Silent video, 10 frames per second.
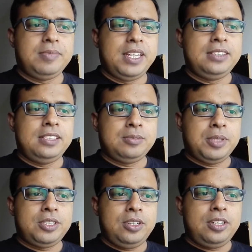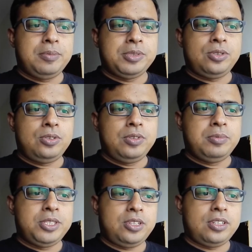In this particular episode, we'll
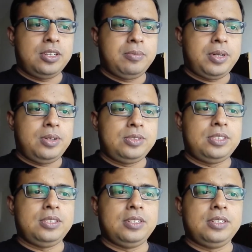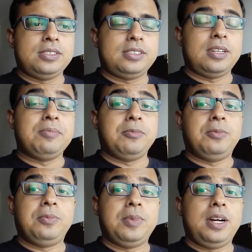be talking about
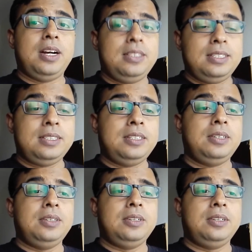some other